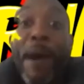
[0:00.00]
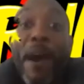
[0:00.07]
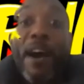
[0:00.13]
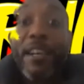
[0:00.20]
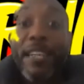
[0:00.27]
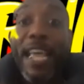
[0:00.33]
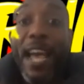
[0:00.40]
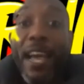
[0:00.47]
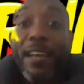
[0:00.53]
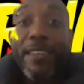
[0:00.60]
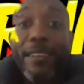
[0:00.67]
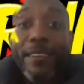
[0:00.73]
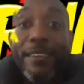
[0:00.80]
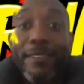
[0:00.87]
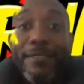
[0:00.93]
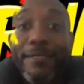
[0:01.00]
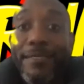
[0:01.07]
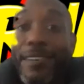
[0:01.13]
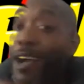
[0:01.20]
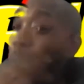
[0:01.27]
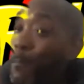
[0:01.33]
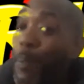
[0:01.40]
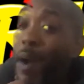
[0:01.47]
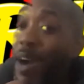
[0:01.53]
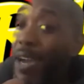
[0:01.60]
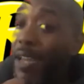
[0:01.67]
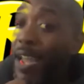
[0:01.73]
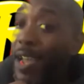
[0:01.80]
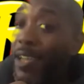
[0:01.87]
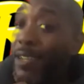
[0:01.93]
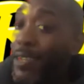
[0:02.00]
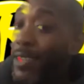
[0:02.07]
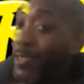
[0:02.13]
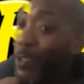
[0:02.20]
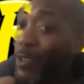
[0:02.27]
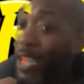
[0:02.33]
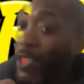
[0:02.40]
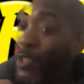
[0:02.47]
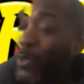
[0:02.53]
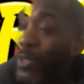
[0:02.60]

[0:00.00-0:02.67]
part I, of that. I'm yeah, and, and so I